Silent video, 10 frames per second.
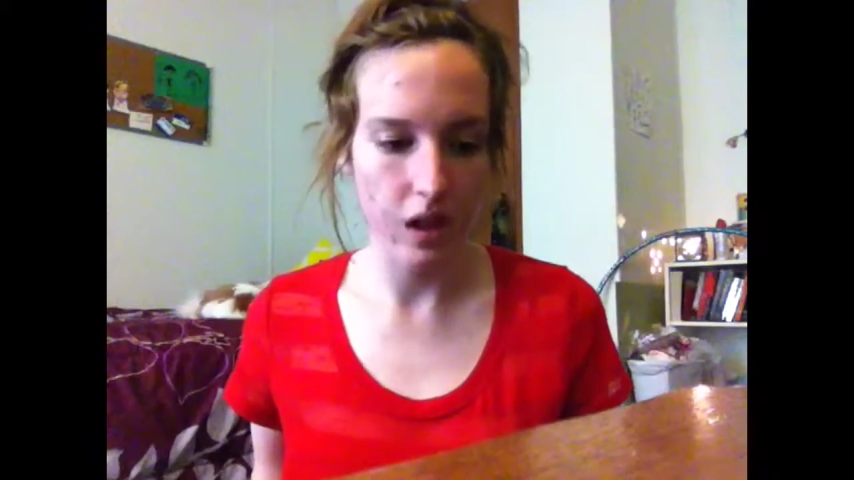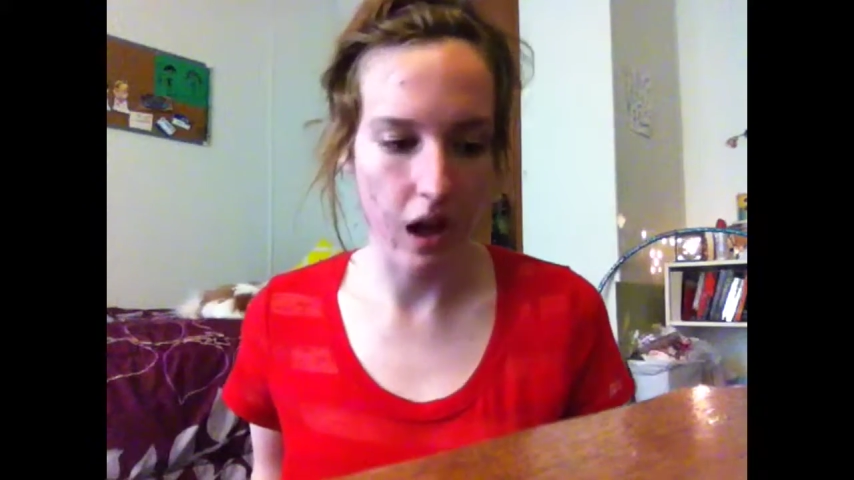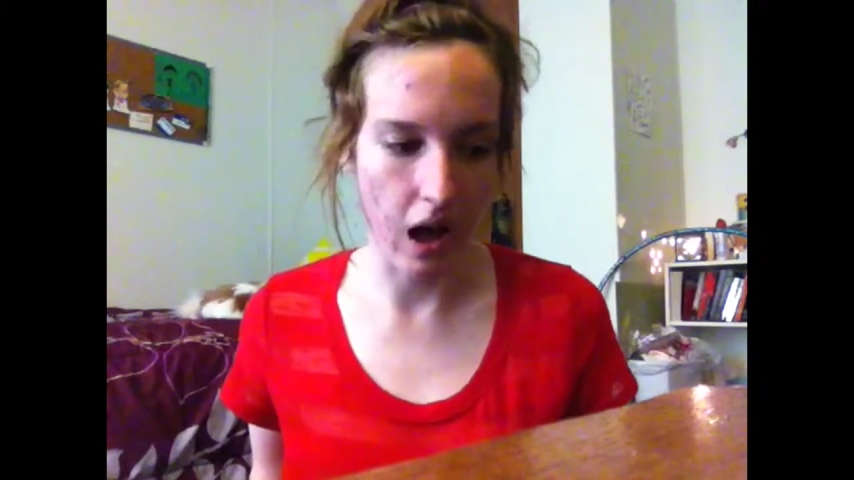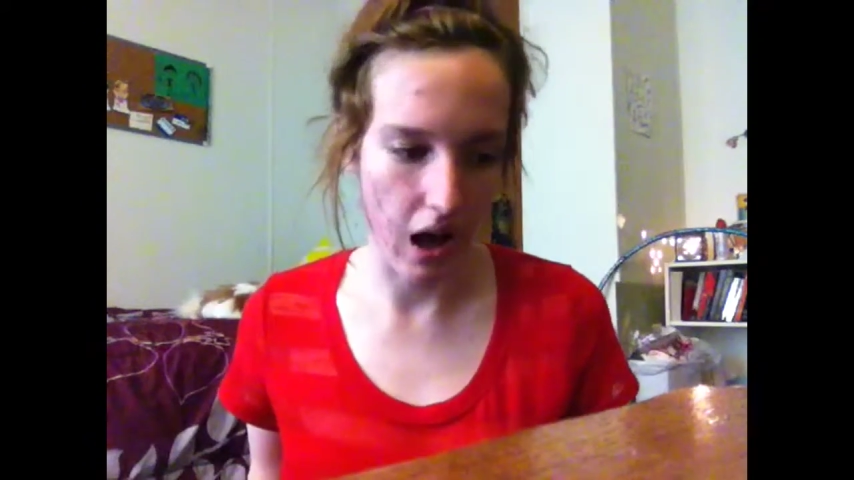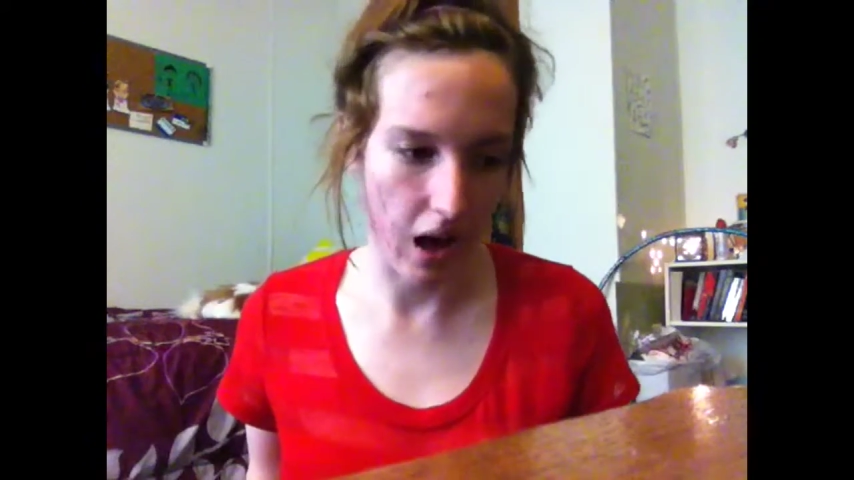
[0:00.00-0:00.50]

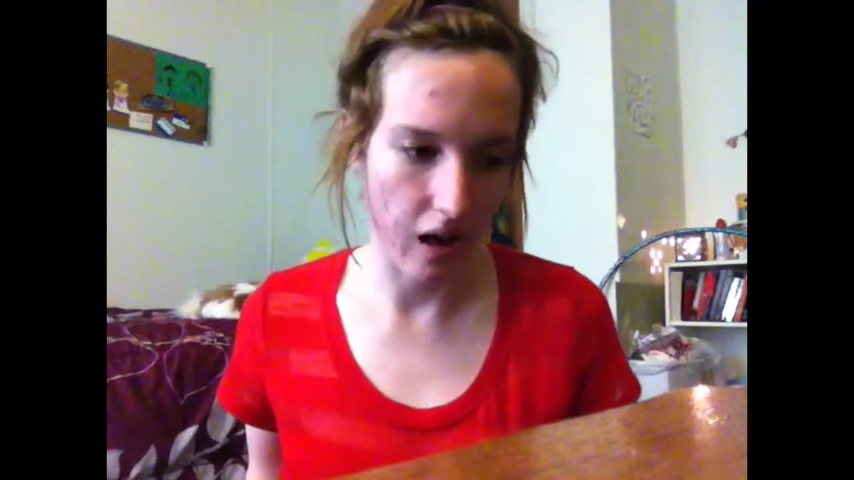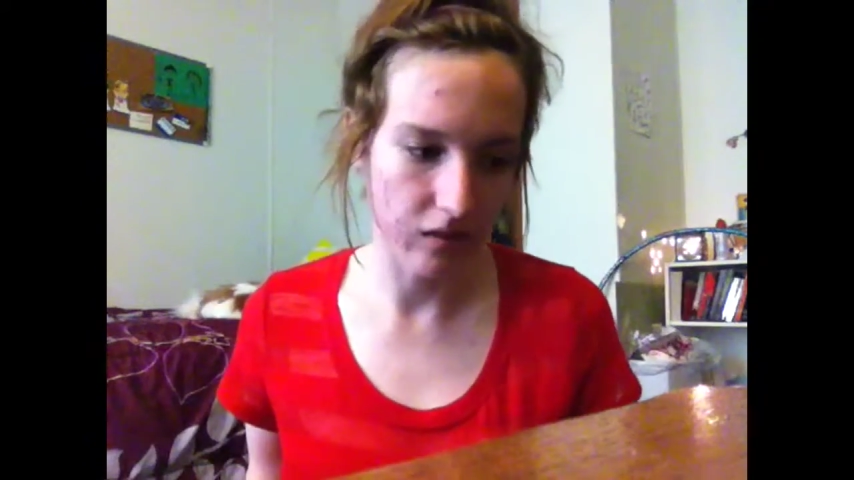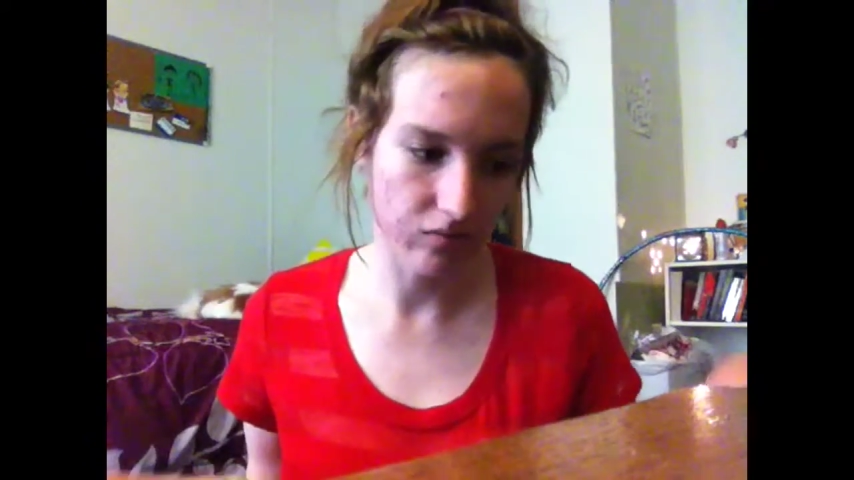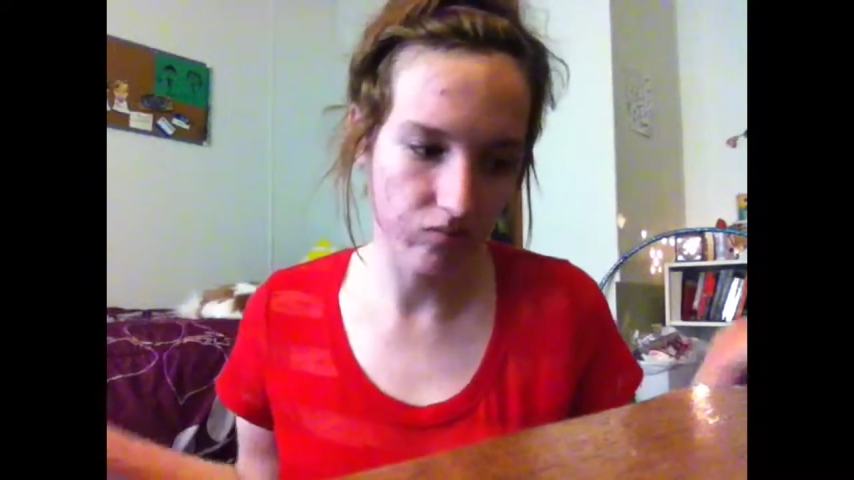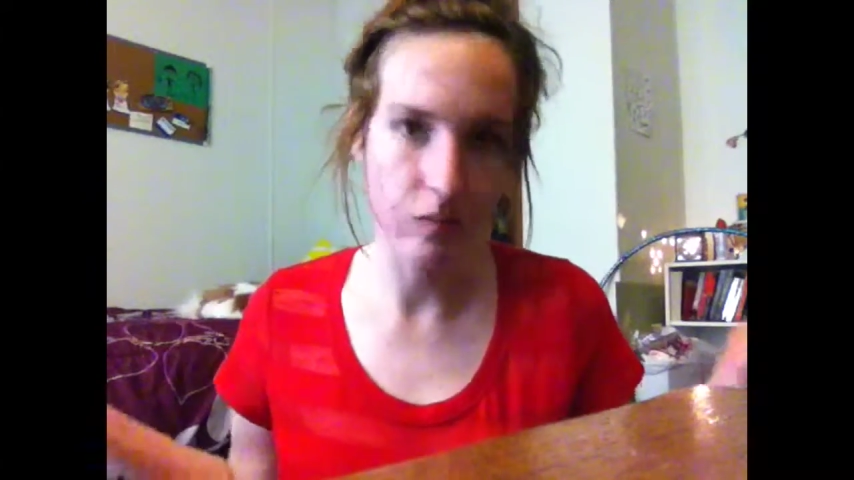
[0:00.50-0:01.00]
uh,
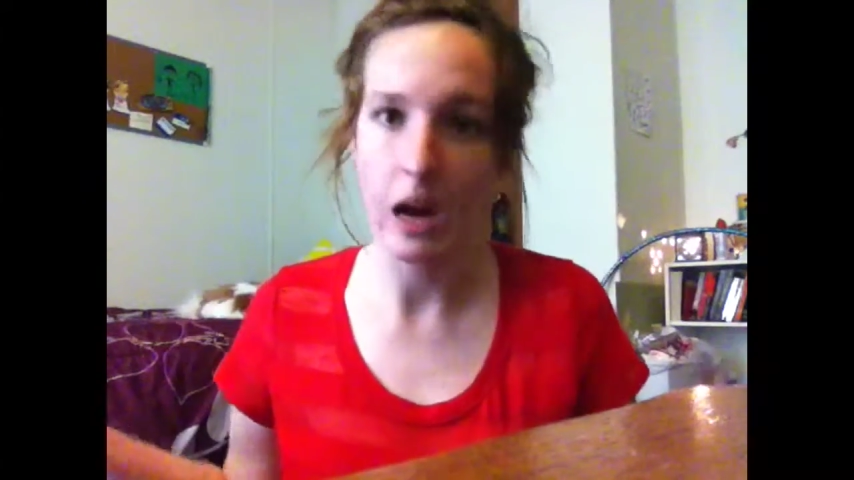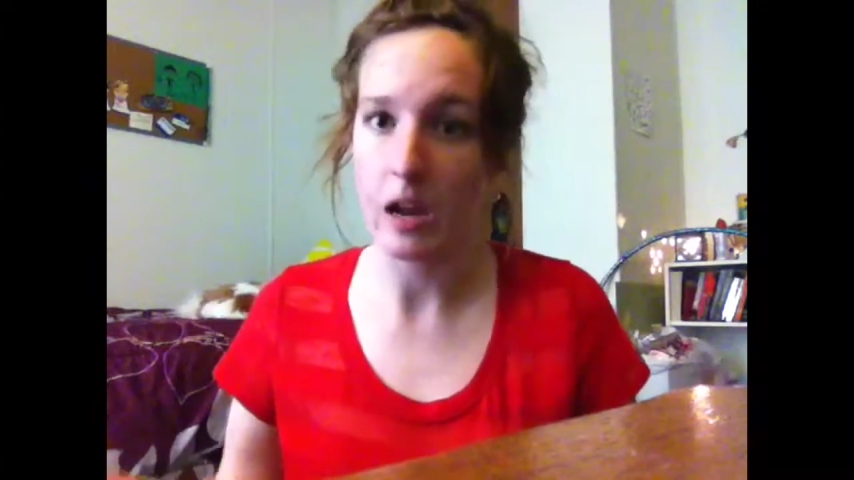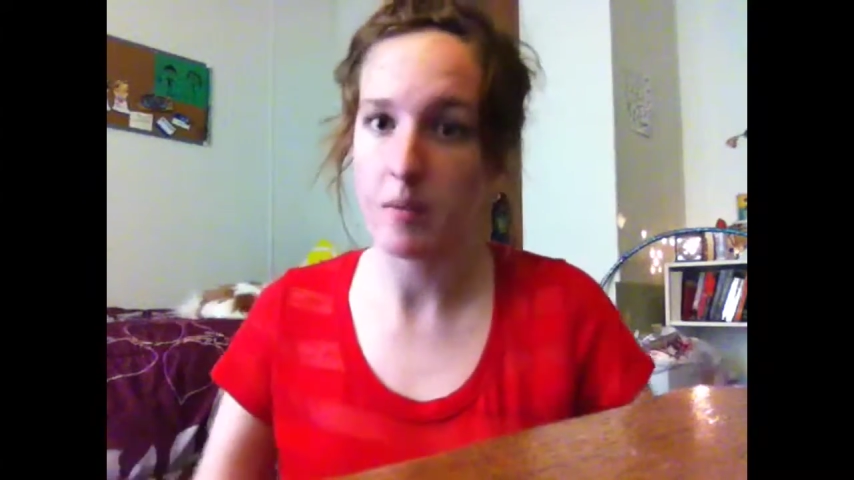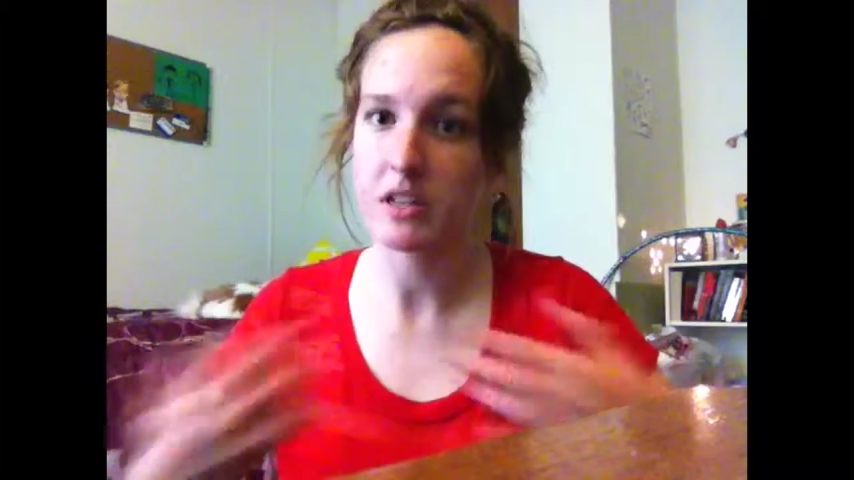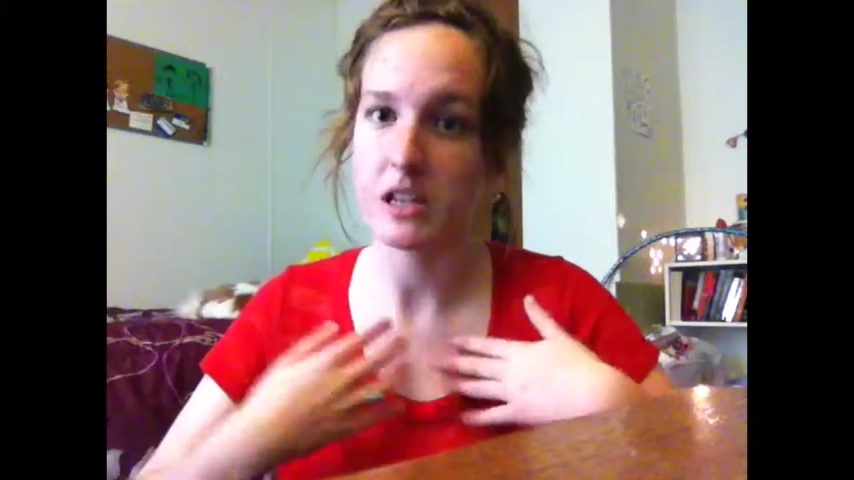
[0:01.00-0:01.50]

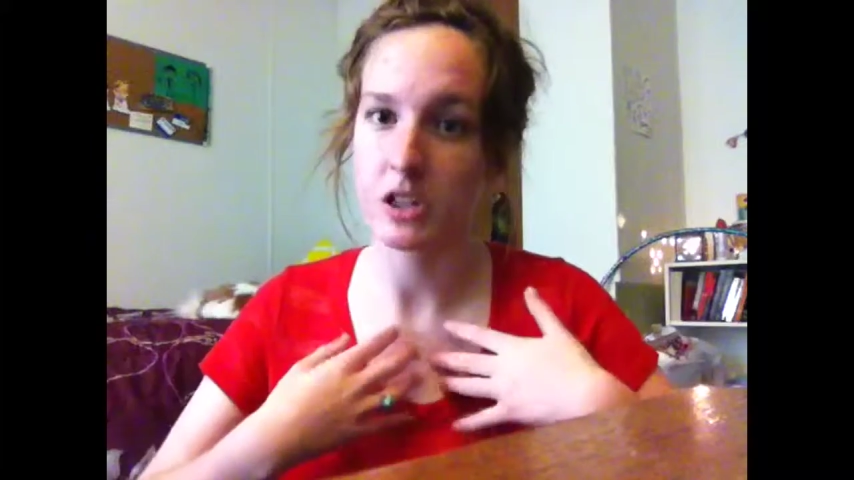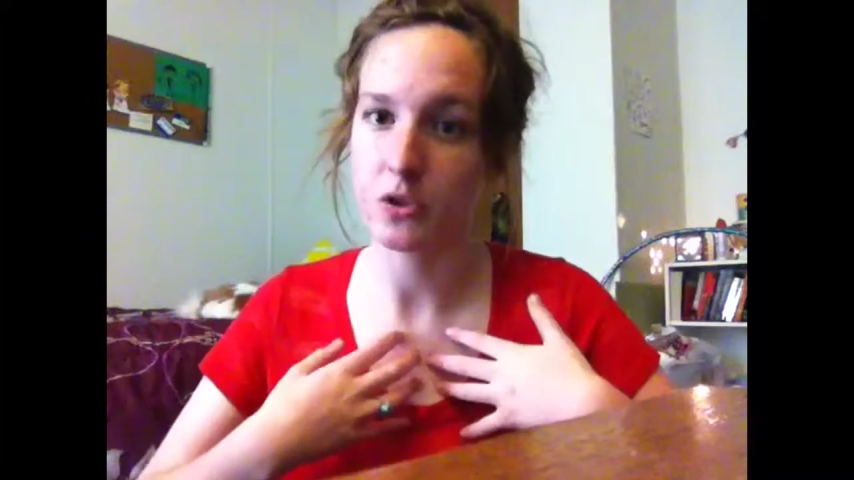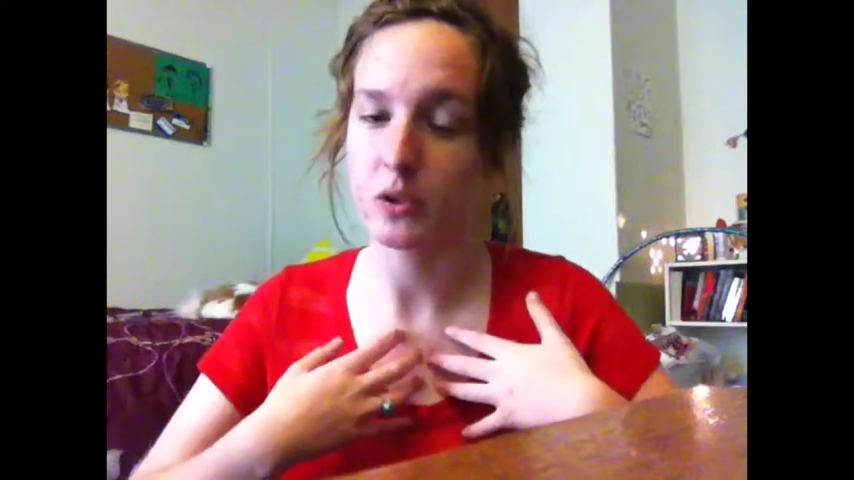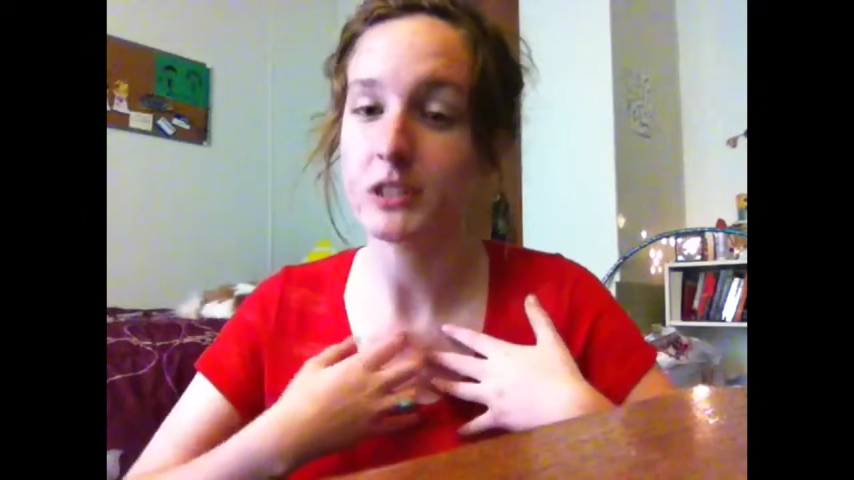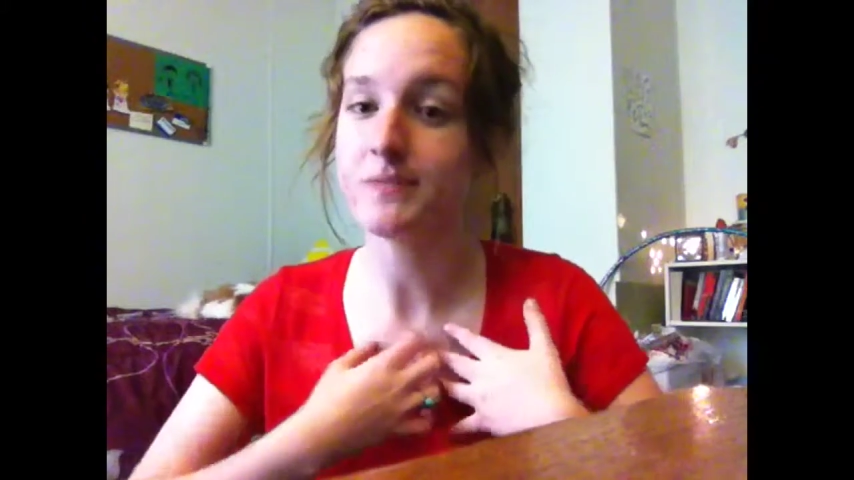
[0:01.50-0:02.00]
I am
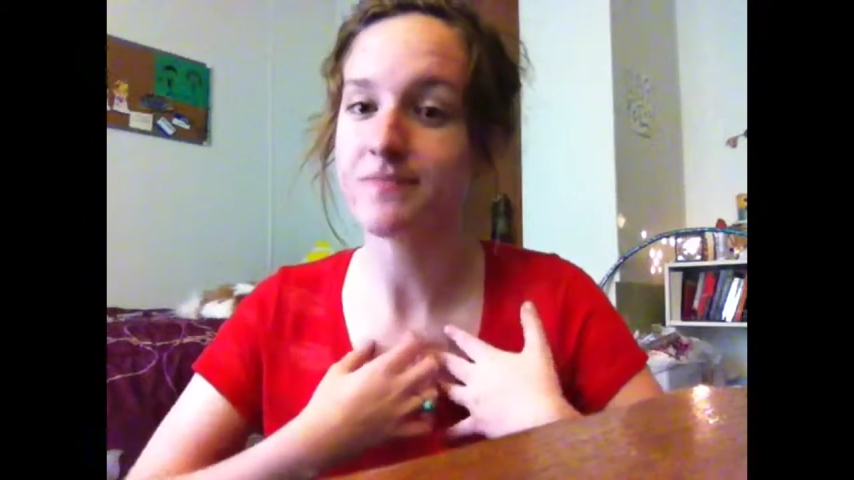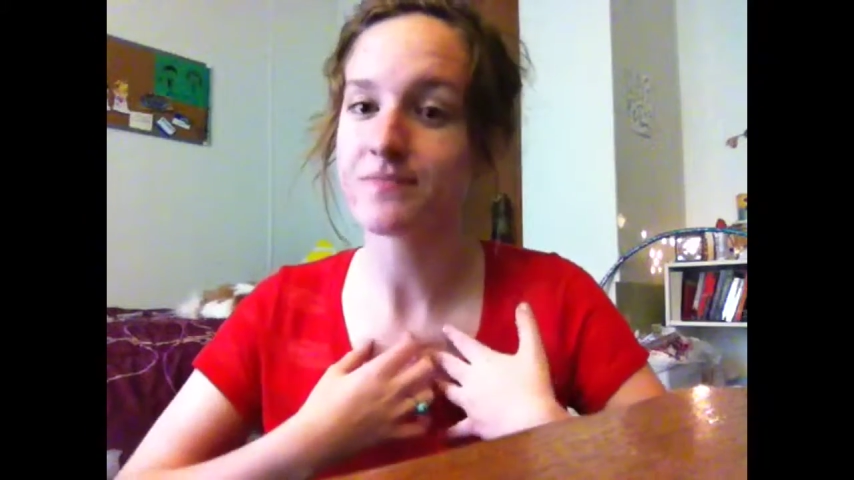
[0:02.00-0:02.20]
asexual,